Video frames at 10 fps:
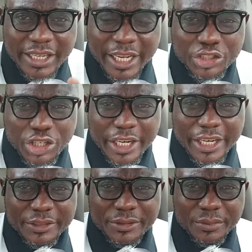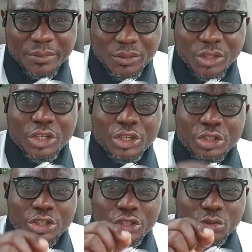As a Nigerian,
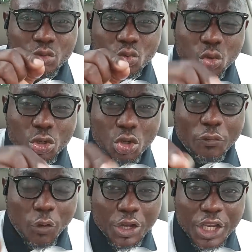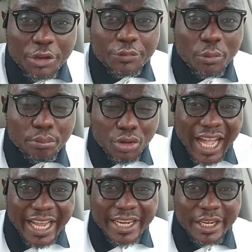would you forgive
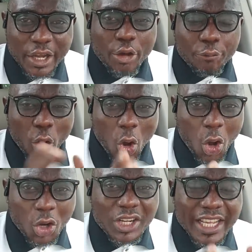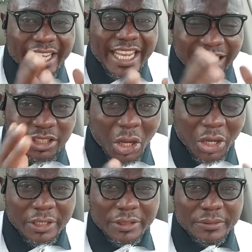Buhari for all he had
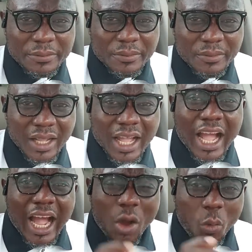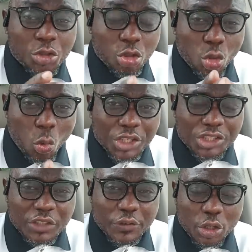done? I want you to
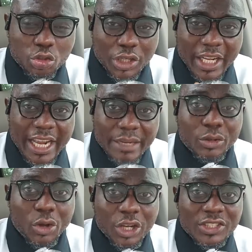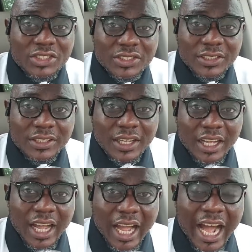watch this video to the end because,
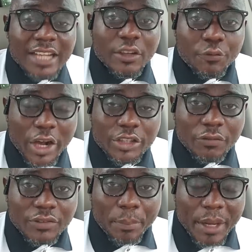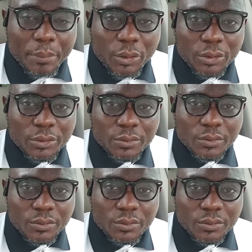as the voice of the people,